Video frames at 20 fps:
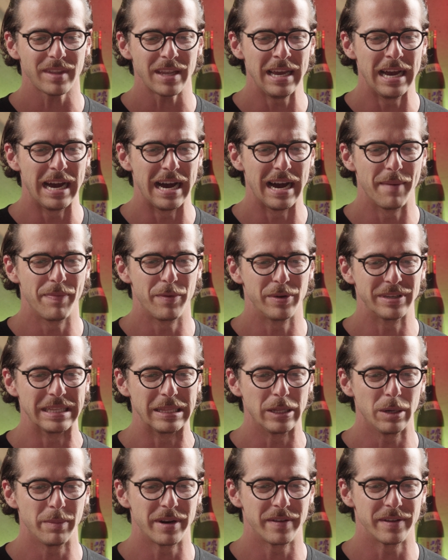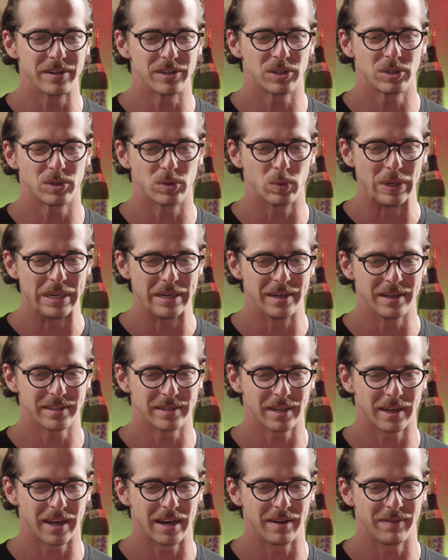There's a little bit of sweetness
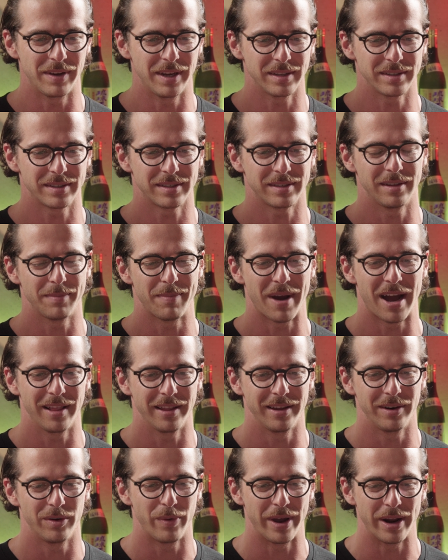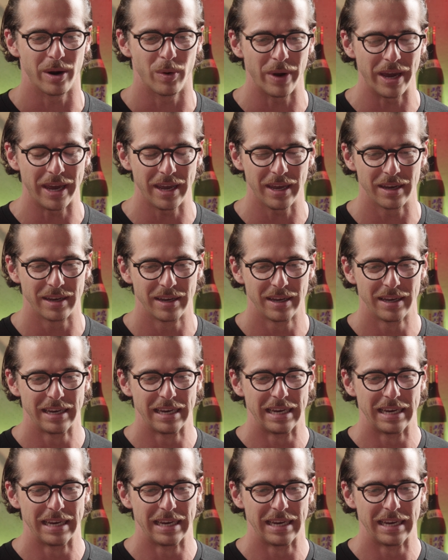that kind of hits the palate right away,